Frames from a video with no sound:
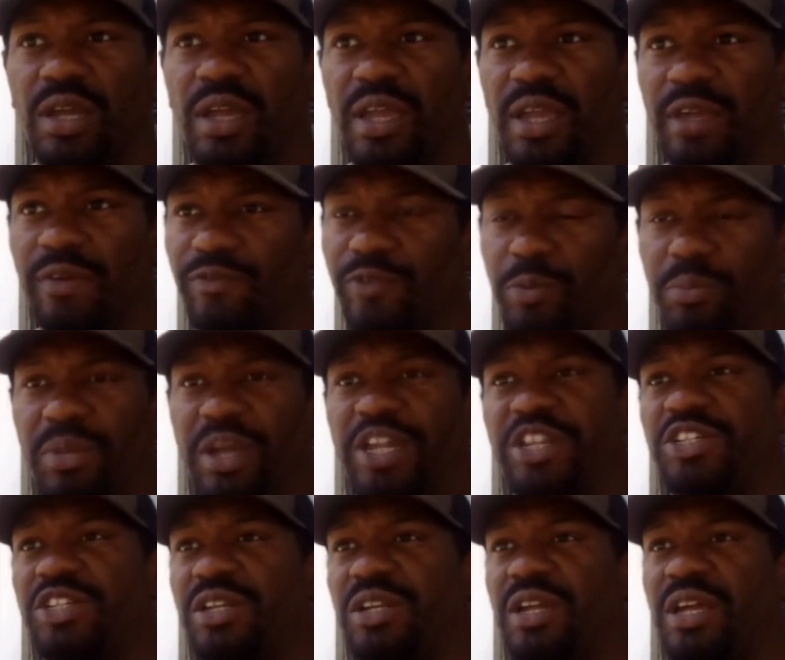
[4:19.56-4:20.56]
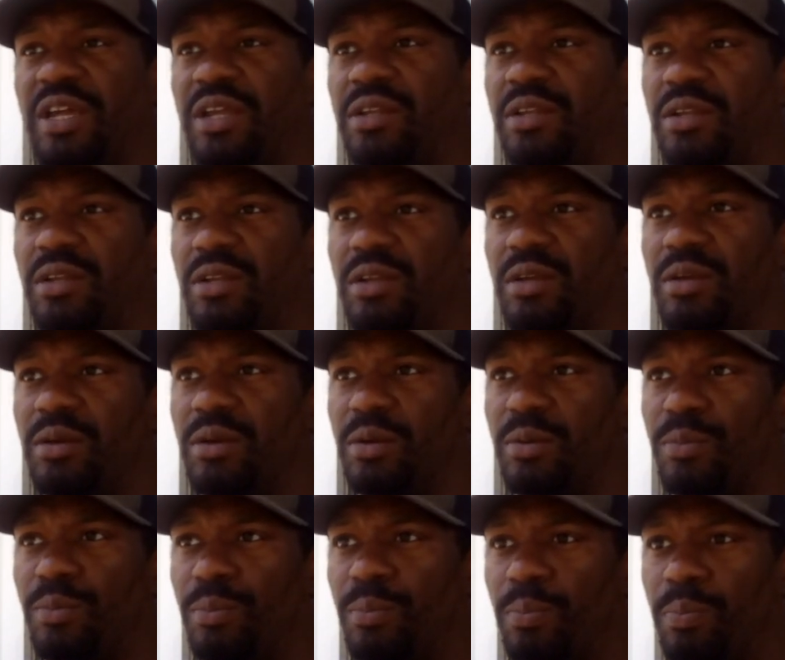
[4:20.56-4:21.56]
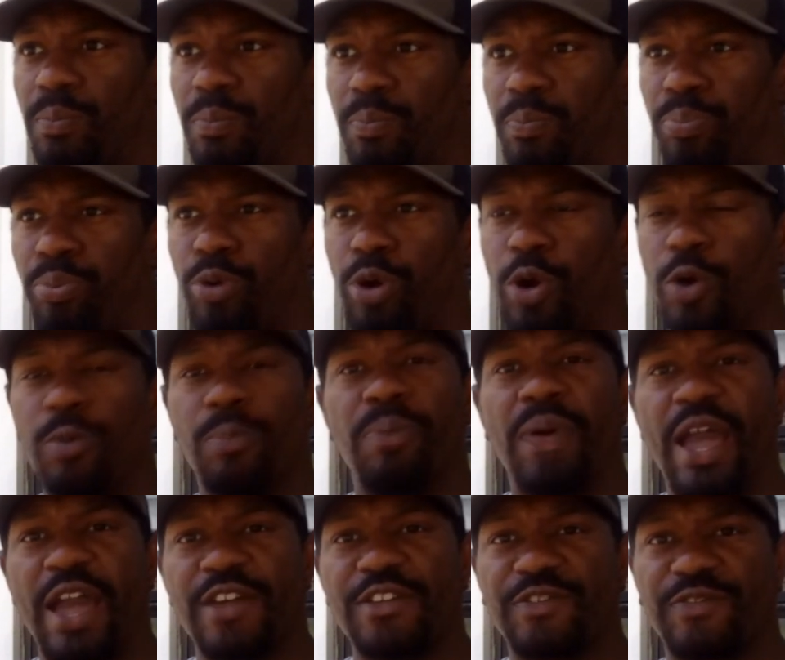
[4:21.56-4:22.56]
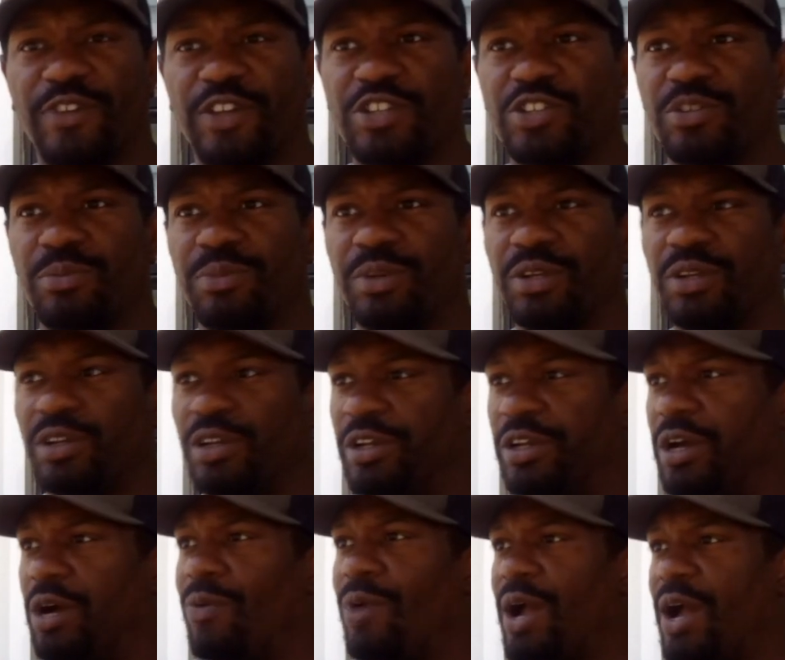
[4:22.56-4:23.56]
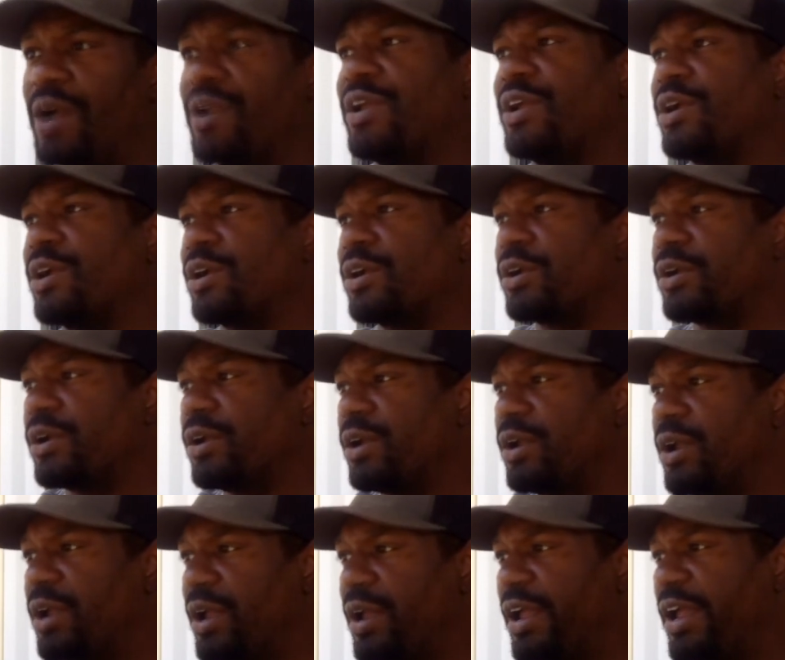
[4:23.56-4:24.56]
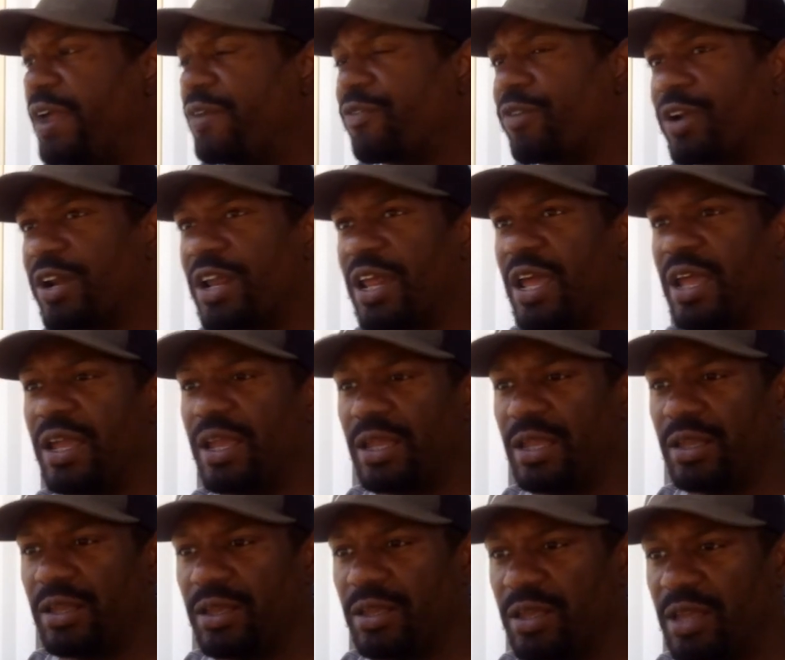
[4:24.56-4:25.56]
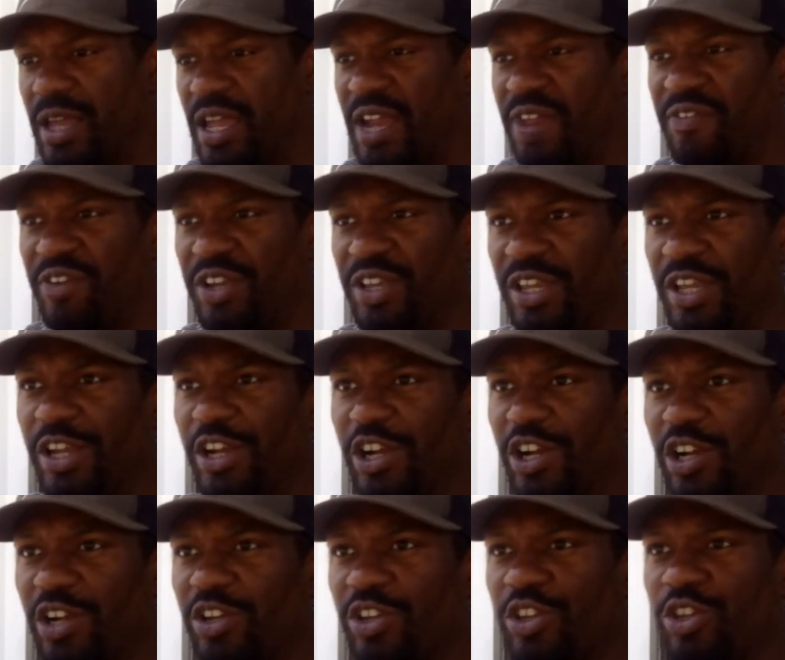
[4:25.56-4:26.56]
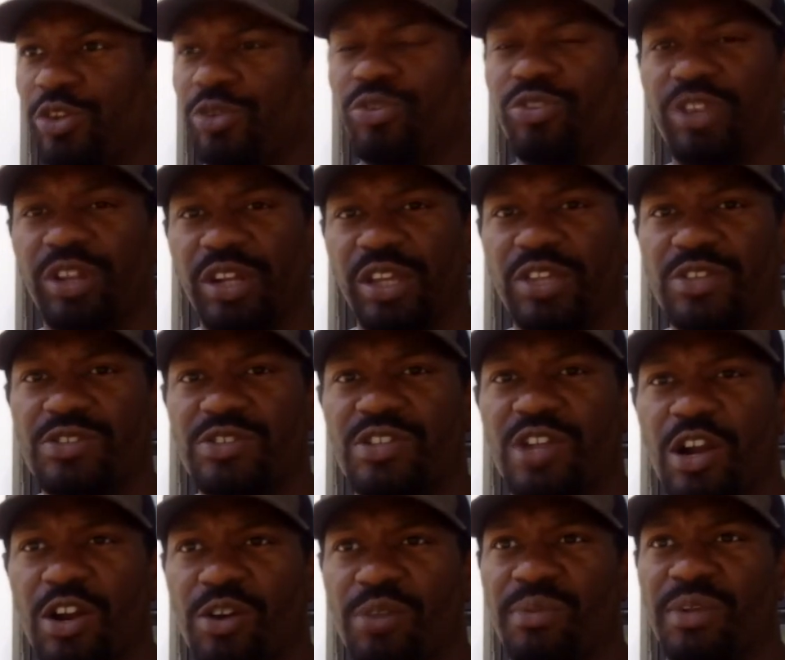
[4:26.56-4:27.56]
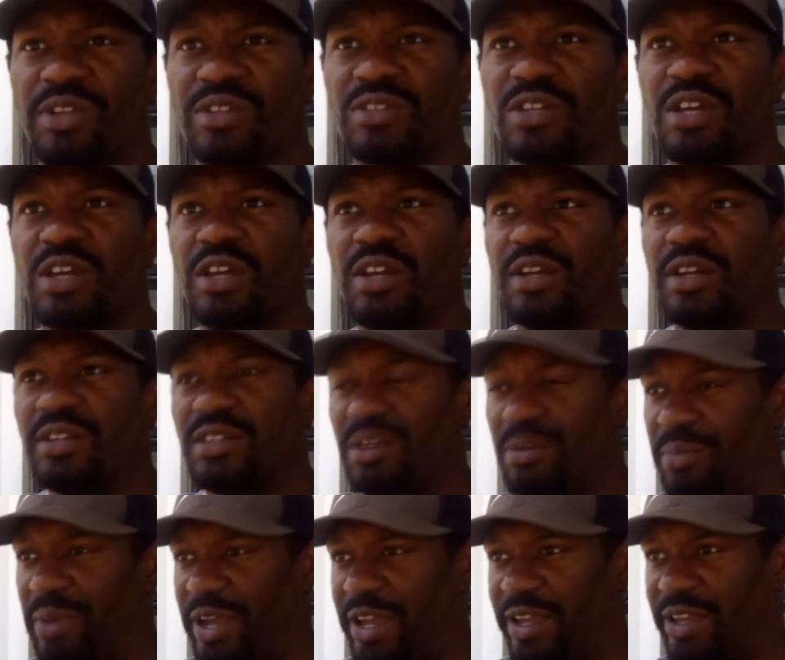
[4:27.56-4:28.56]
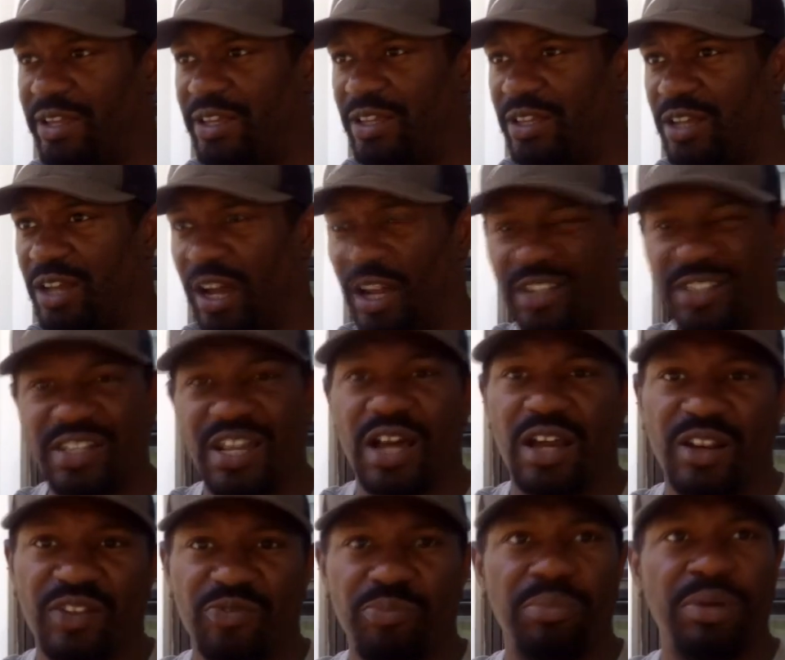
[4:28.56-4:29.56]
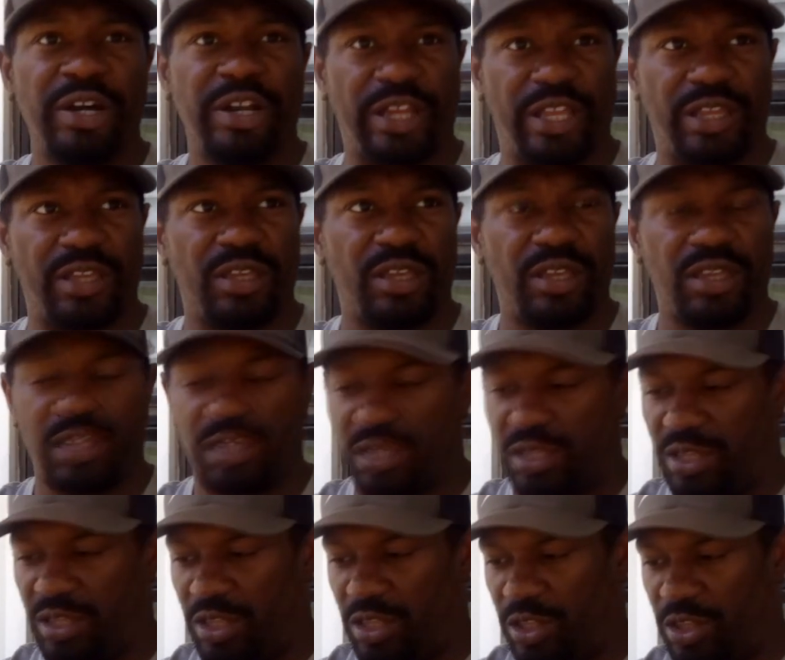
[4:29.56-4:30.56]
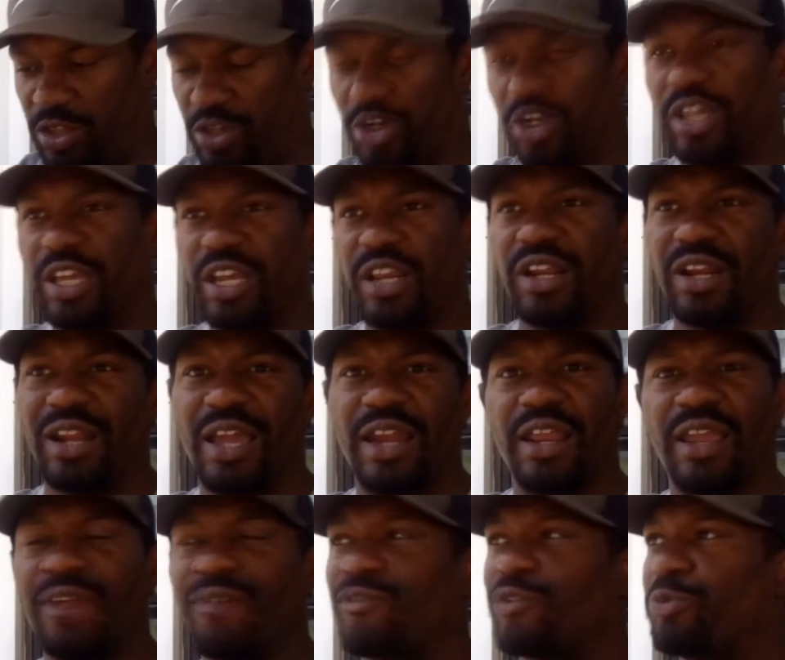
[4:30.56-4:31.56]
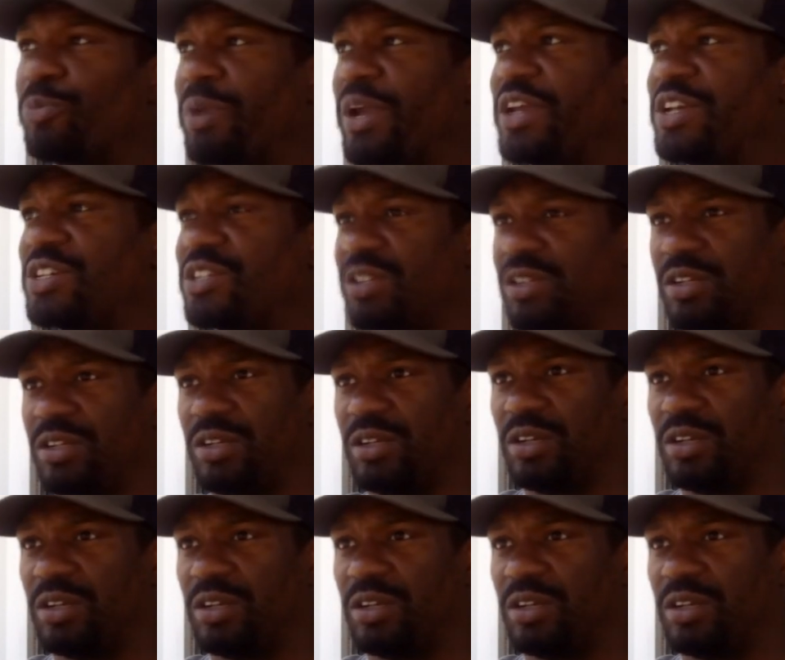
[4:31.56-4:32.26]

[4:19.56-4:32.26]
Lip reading: information that pro bass fishermen go out here every day, every year, using these tournaments to make a ton of money. You're getting that information